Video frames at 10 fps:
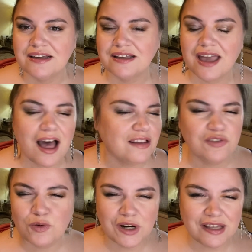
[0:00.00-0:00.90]

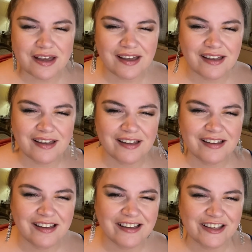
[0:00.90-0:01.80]
California,
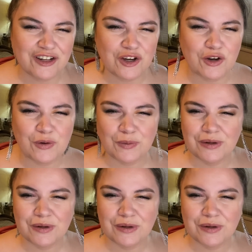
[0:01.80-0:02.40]
you know,